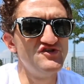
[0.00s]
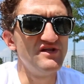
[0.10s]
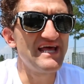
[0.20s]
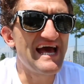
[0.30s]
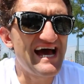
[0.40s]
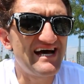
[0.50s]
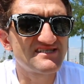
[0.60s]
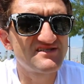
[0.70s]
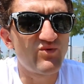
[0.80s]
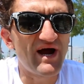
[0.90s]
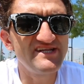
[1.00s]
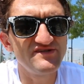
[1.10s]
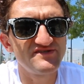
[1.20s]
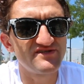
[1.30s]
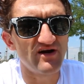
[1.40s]
Julia asks, why did
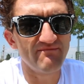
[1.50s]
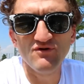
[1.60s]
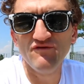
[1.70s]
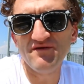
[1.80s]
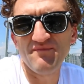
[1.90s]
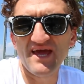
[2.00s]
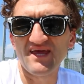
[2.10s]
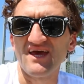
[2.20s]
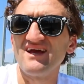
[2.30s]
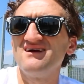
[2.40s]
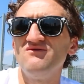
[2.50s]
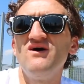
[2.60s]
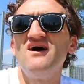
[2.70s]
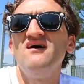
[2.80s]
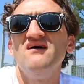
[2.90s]
you start movie making?
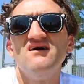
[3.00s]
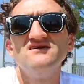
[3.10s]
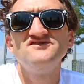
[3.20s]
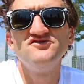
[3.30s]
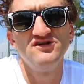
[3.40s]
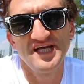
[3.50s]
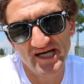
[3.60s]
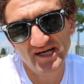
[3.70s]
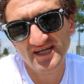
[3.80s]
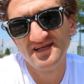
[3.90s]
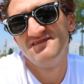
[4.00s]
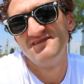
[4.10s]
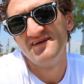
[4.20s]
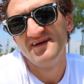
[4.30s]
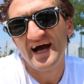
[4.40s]
Well, Julia,
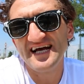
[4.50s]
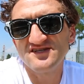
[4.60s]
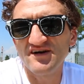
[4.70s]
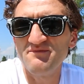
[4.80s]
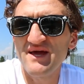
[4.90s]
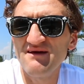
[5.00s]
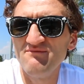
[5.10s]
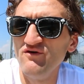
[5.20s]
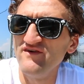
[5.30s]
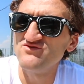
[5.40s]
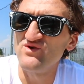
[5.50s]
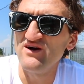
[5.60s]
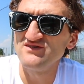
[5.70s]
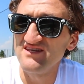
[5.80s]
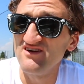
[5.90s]
I started making movies when
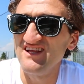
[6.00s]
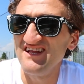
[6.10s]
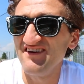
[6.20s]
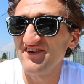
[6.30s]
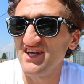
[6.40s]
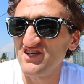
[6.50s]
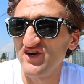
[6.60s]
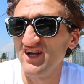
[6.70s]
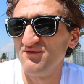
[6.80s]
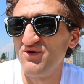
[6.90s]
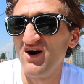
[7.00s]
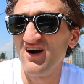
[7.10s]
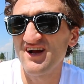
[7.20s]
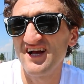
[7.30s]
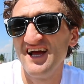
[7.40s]
I was literally living in a trailer
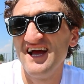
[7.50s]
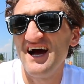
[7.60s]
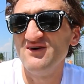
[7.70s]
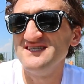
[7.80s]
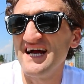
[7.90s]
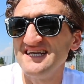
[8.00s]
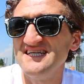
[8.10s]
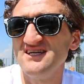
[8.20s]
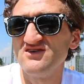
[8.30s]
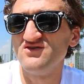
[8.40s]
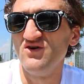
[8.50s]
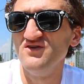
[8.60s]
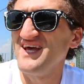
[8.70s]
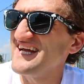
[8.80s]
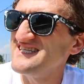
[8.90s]
park. I was 19 years
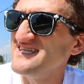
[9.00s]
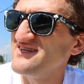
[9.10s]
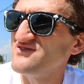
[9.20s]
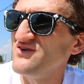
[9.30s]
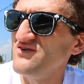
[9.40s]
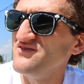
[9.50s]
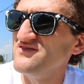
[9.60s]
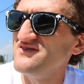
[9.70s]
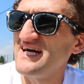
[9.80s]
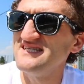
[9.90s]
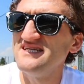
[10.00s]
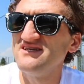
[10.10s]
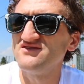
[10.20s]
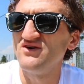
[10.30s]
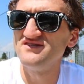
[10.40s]
old, 18 years old, 19
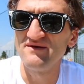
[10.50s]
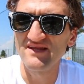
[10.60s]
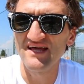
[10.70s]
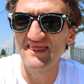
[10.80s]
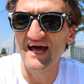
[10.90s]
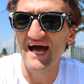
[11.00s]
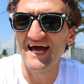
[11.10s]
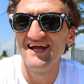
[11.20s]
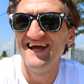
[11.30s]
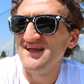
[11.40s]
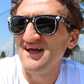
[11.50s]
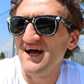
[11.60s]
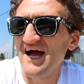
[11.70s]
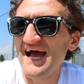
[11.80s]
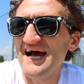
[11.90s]
years old, something like that.
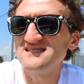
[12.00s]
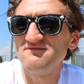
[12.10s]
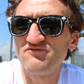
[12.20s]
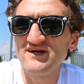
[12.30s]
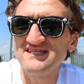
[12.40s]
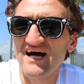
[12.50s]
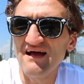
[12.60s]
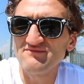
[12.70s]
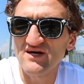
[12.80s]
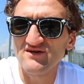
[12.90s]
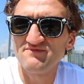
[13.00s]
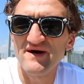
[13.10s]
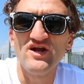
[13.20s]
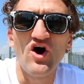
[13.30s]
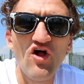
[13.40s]
I had some free time, so I'd
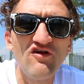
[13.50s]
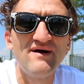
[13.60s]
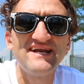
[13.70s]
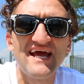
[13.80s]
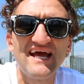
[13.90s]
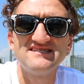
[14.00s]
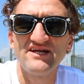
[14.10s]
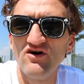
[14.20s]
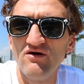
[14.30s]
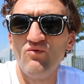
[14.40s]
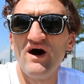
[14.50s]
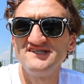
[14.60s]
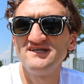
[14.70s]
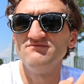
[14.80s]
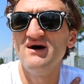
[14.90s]
spend all of my days at home watching